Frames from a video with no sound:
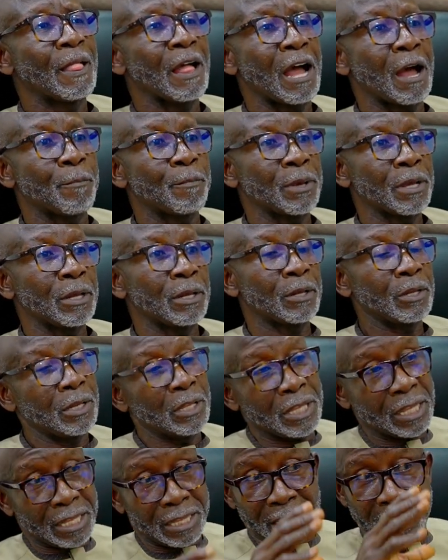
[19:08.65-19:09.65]
I mean,
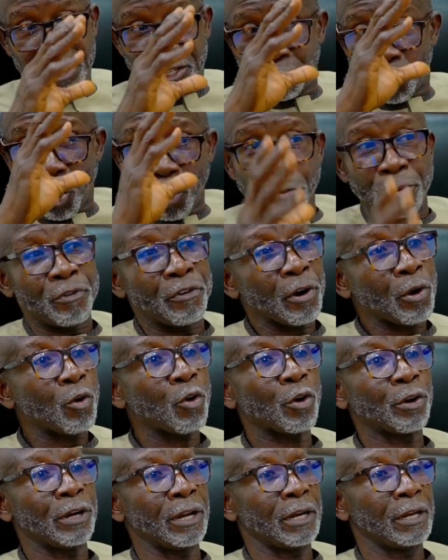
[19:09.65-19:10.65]
these all been
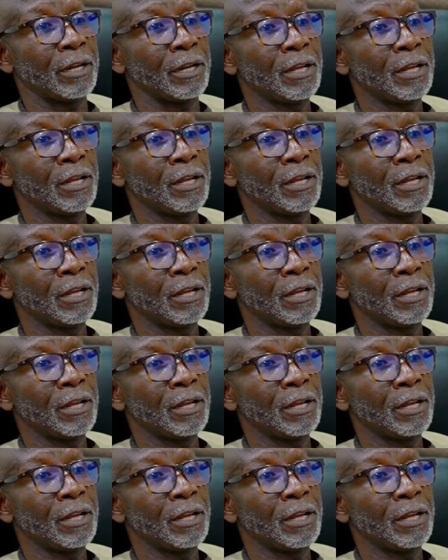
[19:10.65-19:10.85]
recorded.